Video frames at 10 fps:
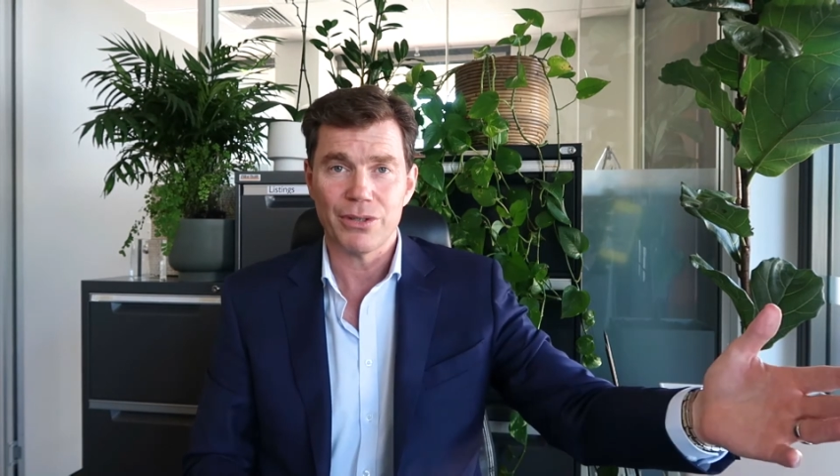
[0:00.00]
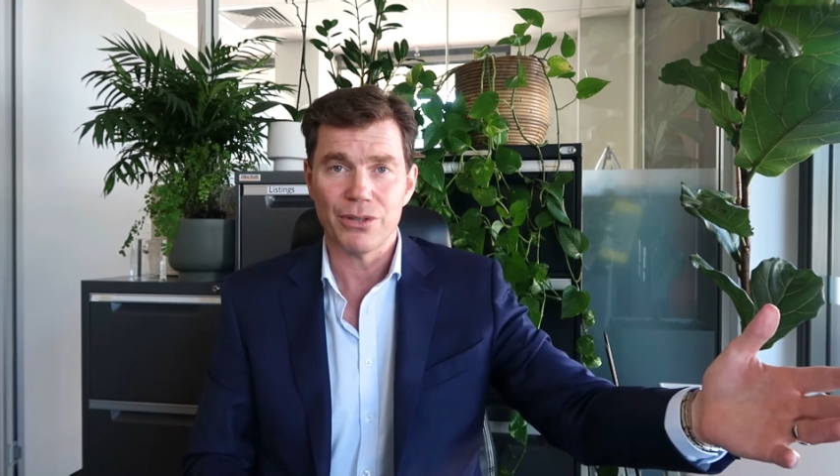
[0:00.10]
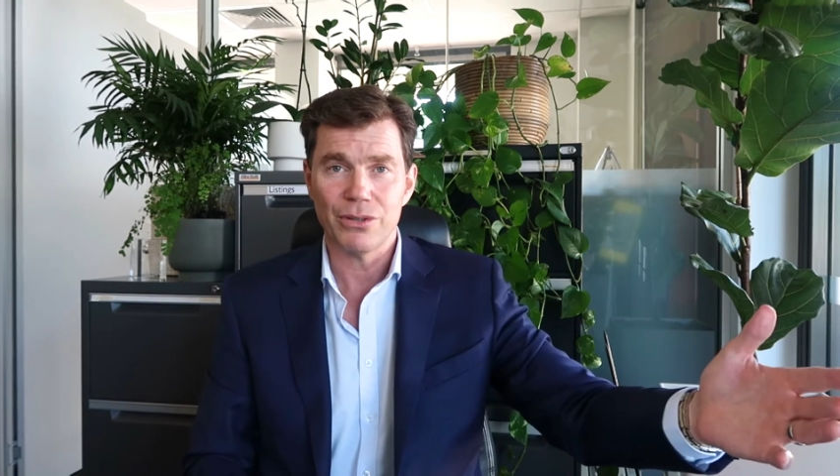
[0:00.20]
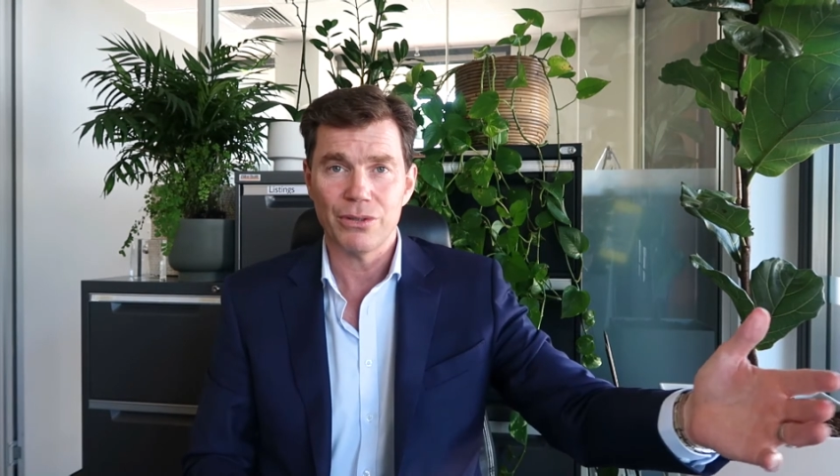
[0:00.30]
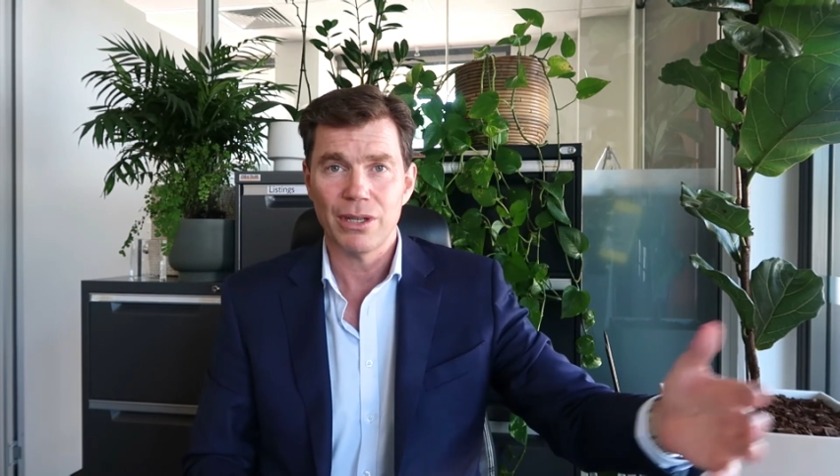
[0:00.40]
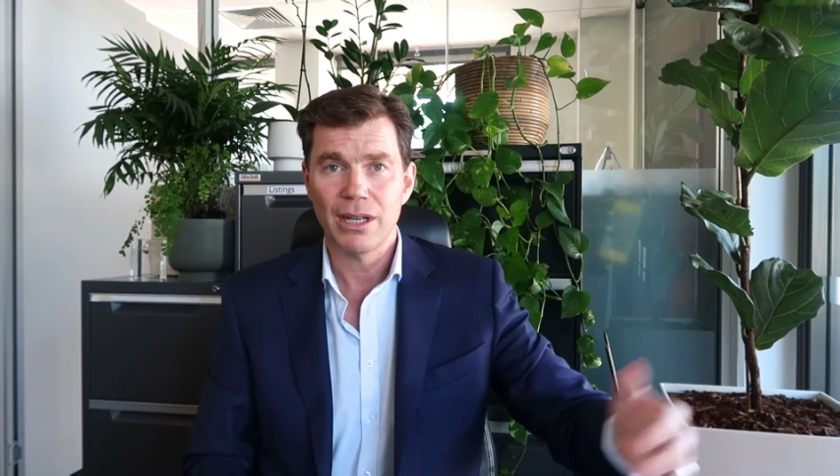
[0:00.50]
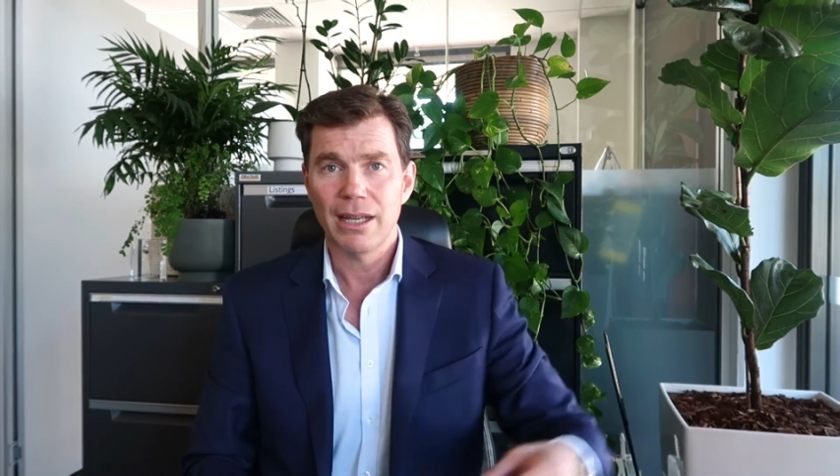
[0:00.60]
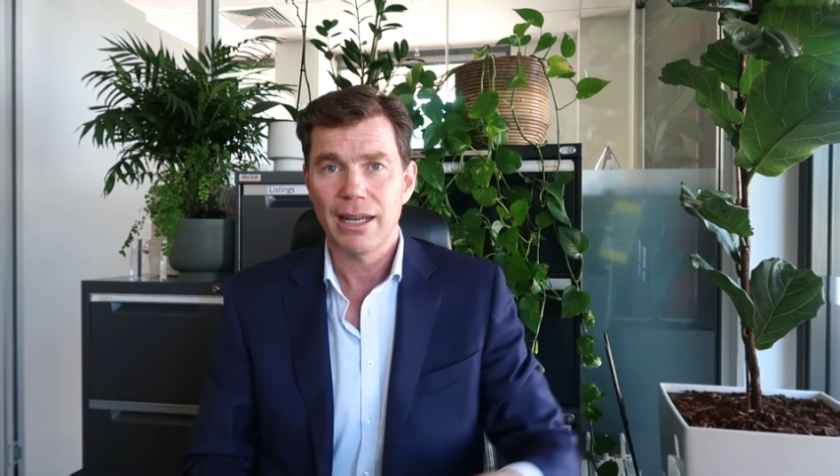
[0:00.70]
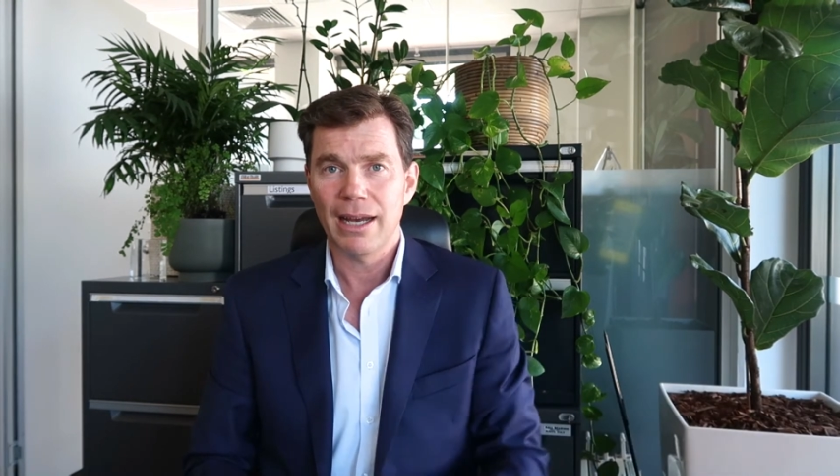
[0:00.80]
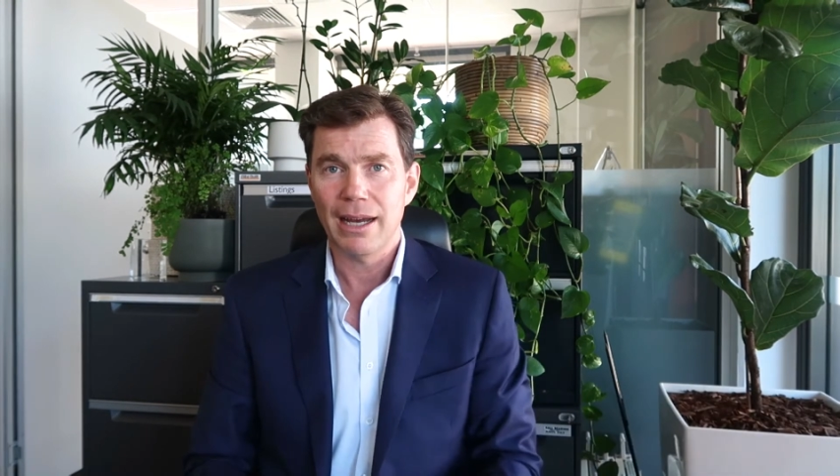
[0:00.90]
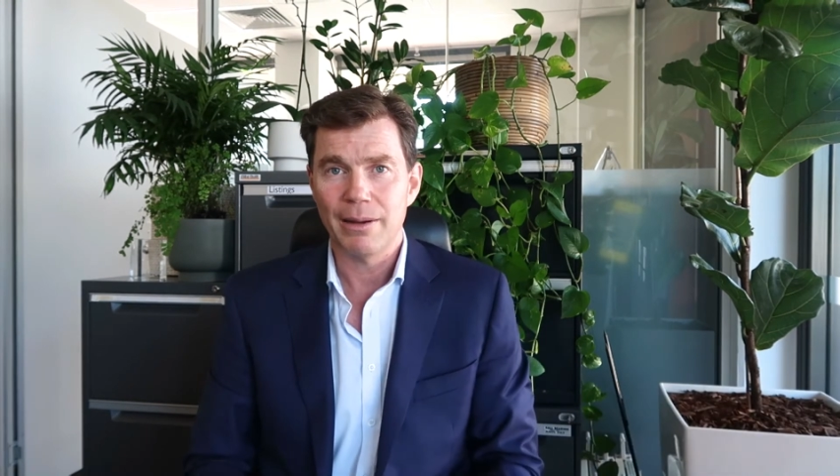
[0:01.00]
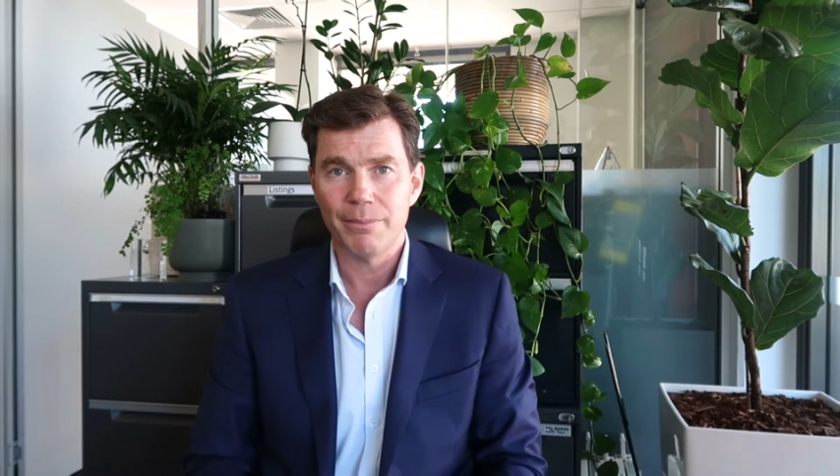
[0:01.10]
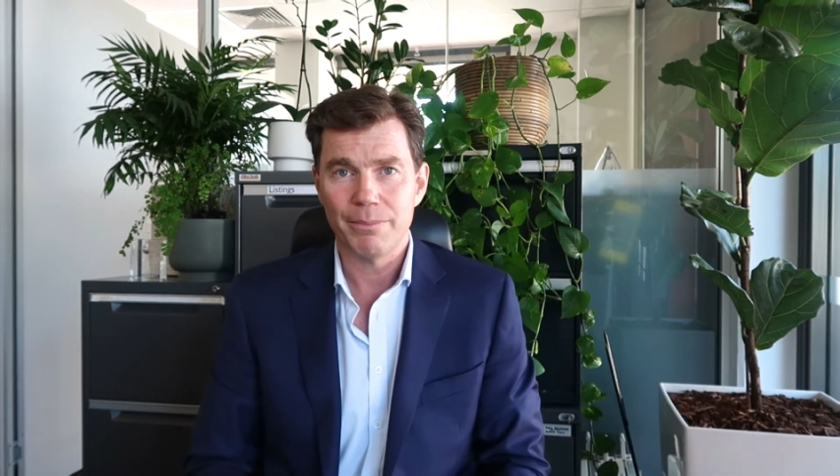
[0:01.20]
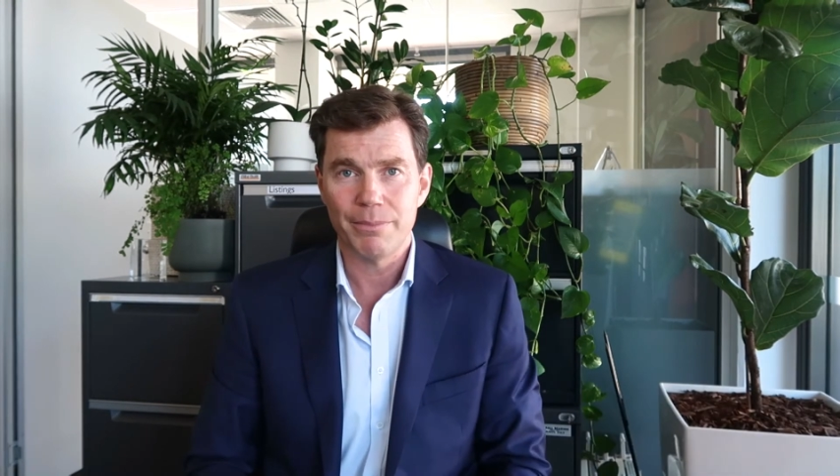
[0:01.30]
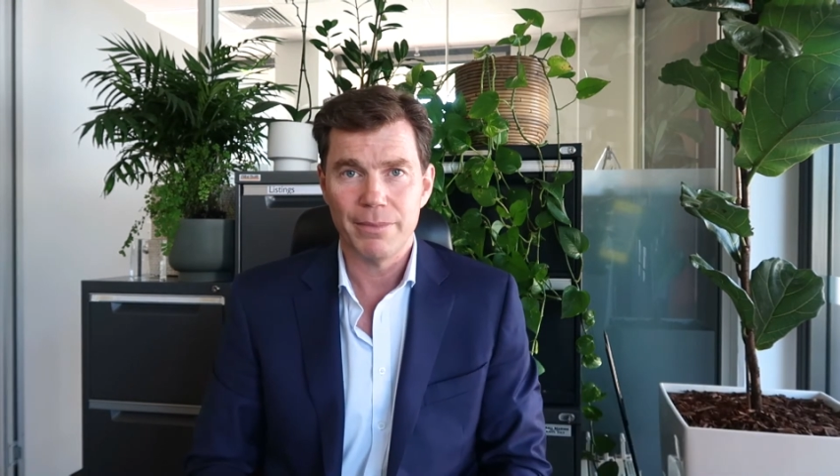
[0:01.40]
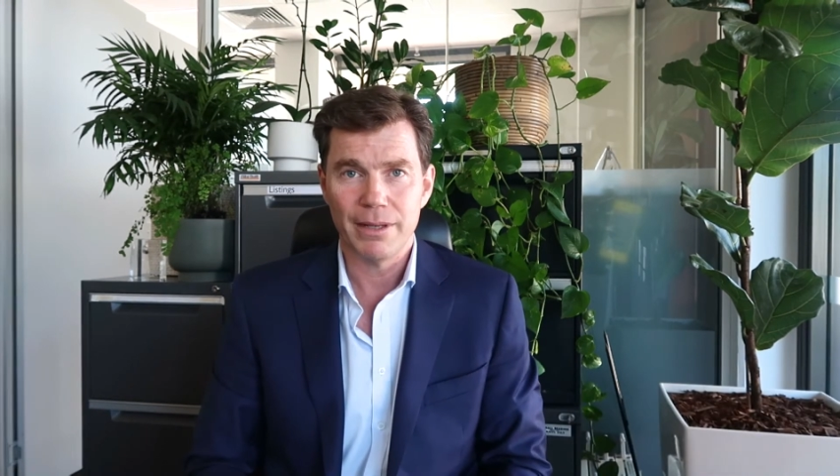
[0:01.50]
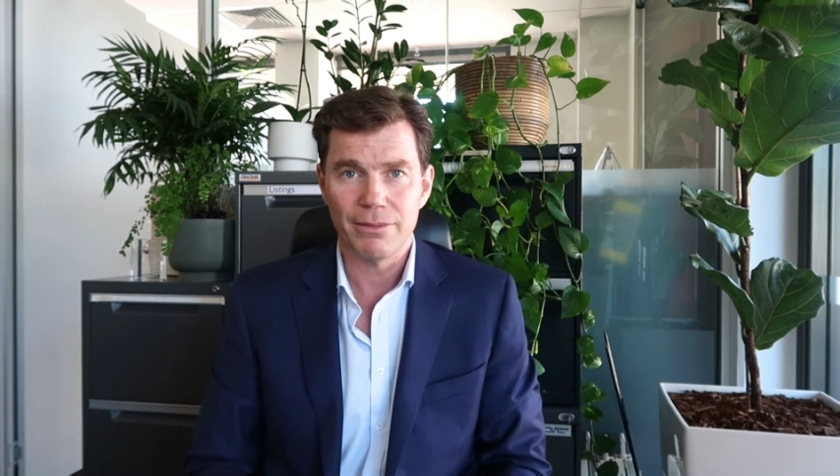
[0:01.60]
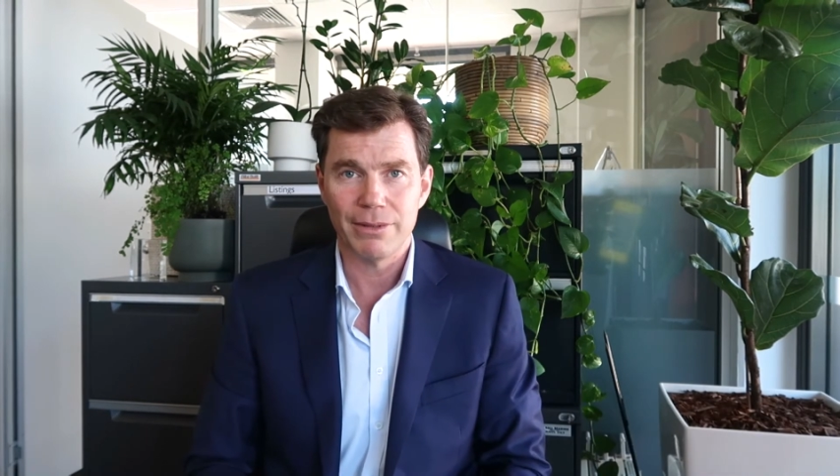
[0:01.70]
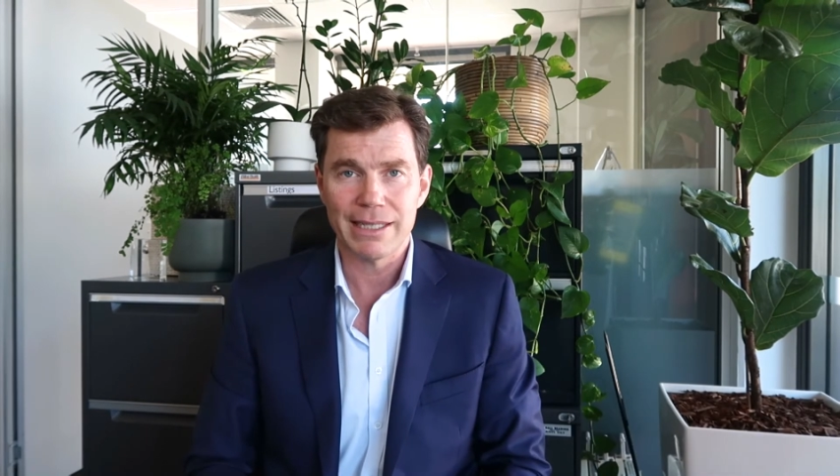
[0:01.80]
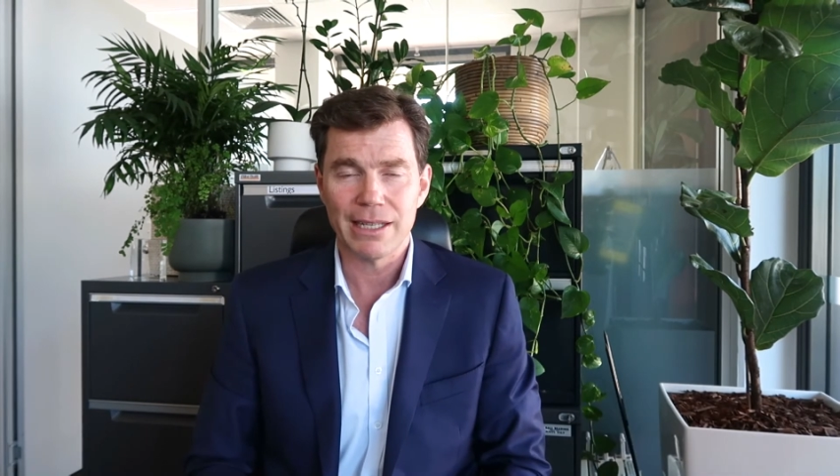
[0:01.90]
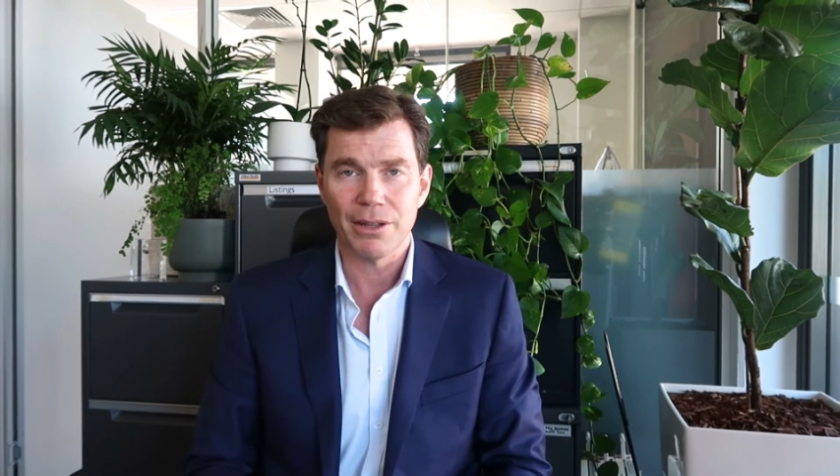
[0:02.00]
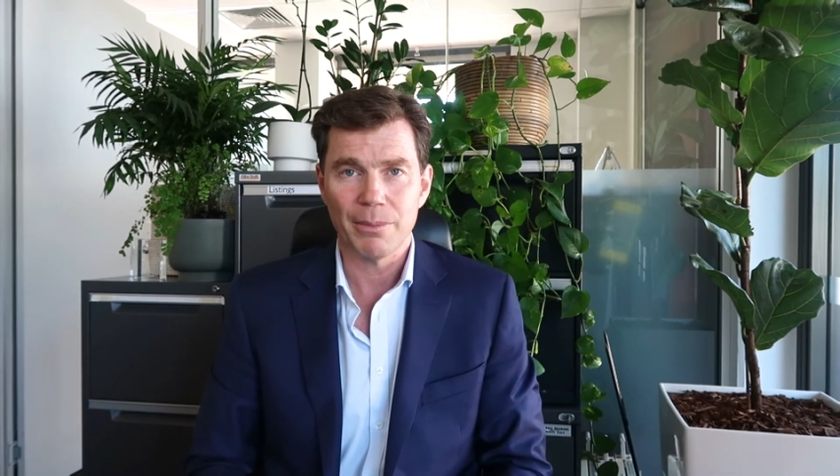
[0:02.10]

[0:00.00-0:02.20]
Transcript: to resell